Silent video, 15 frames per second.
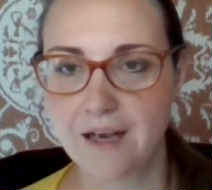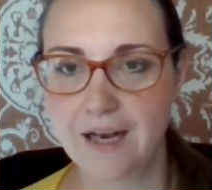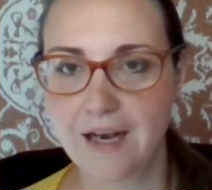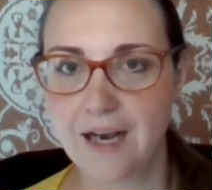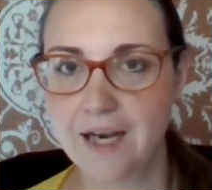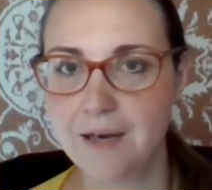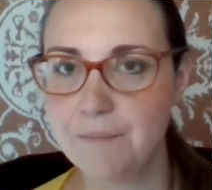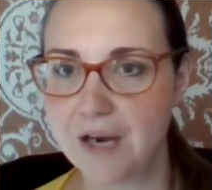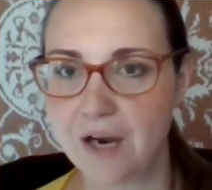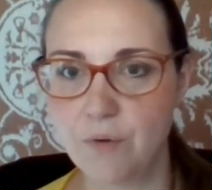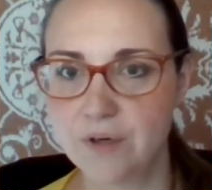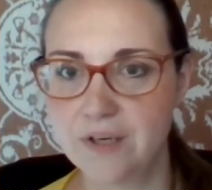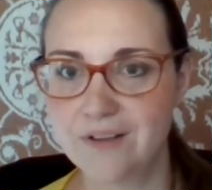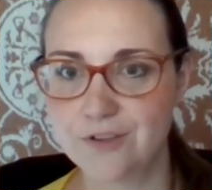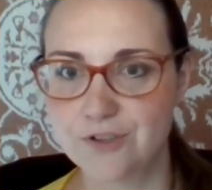I'm not
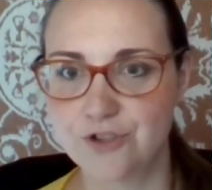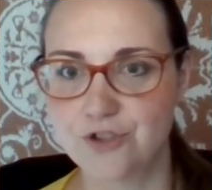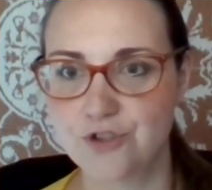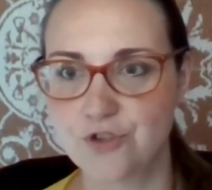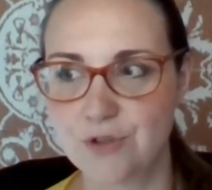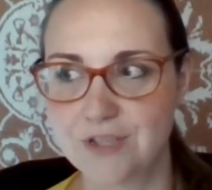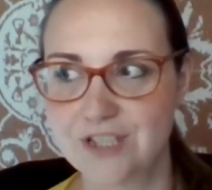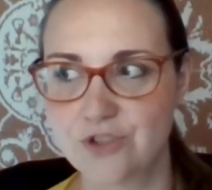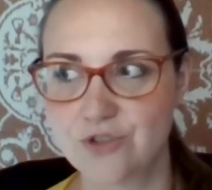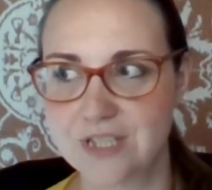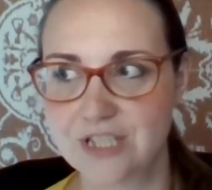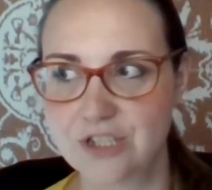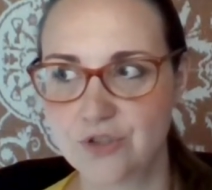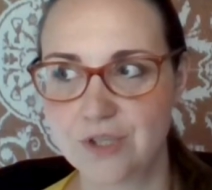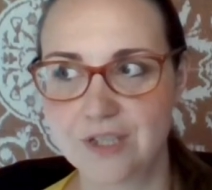one of those strict,
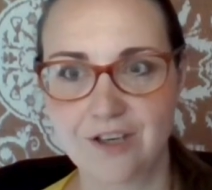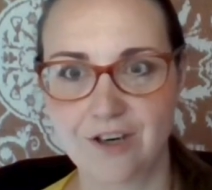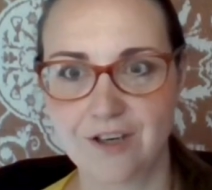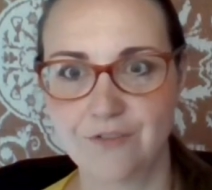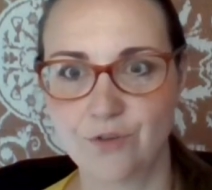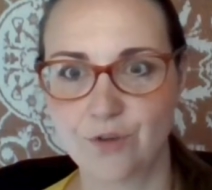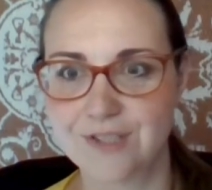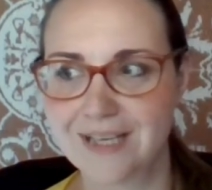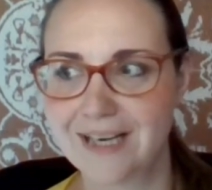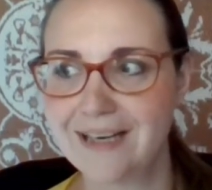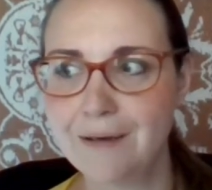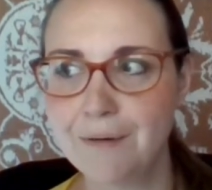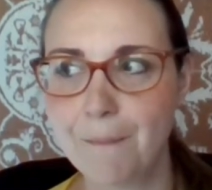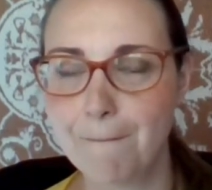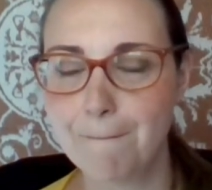strict, strict carnivores. I
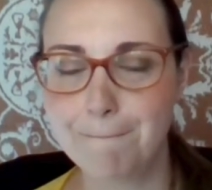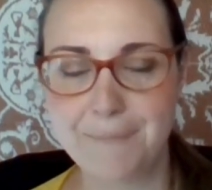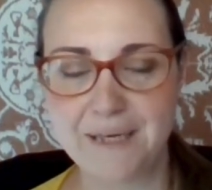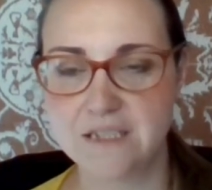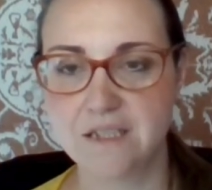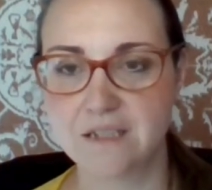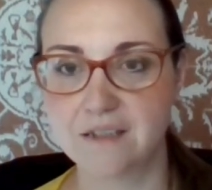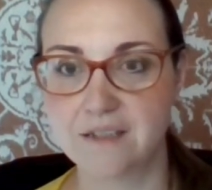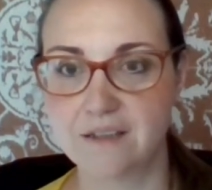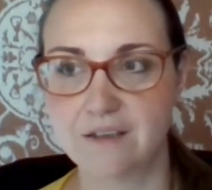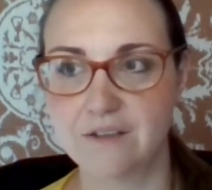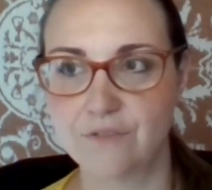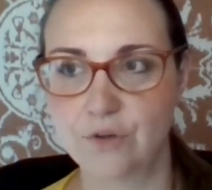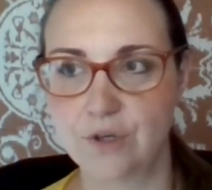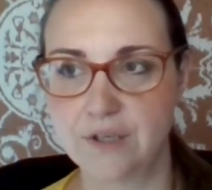eat basically
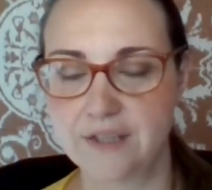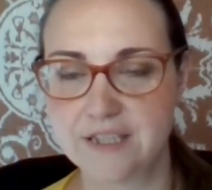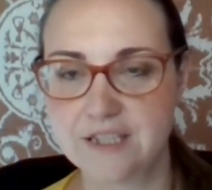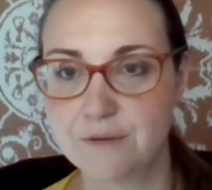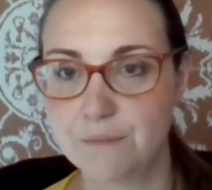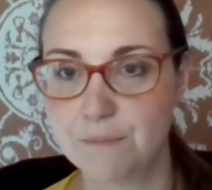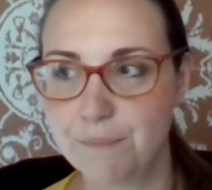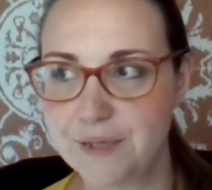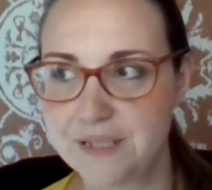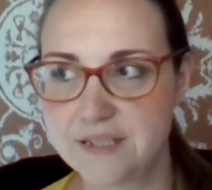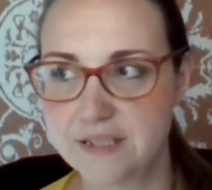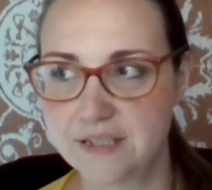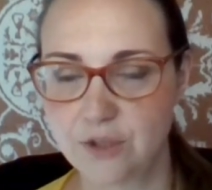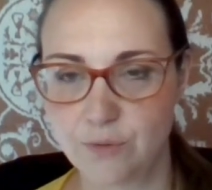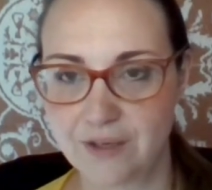carnivore. That's
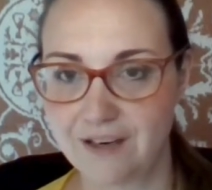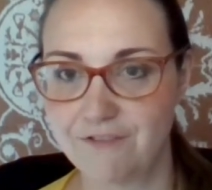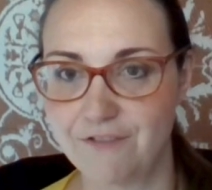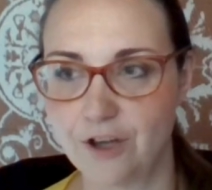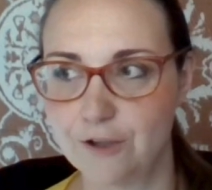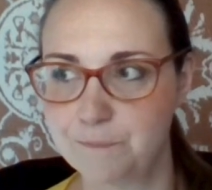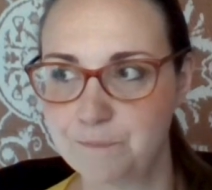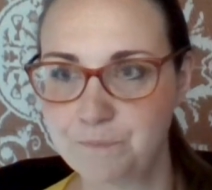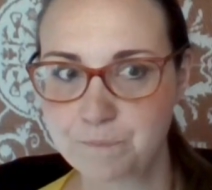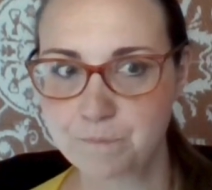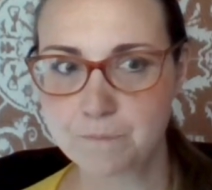basically what I follow.